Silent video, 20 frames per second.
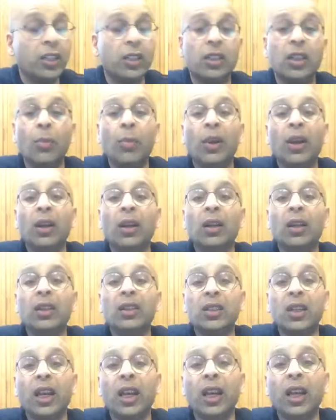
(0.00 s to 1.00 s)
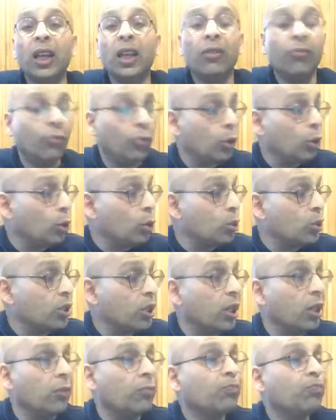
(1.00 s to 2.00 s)
Typically, it's a healing for
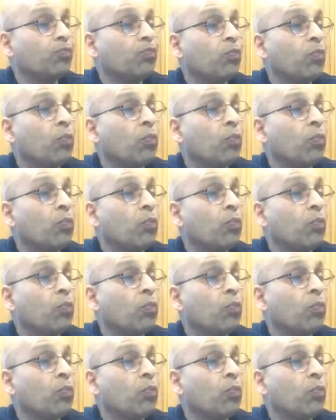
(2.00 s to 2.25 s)
yourself.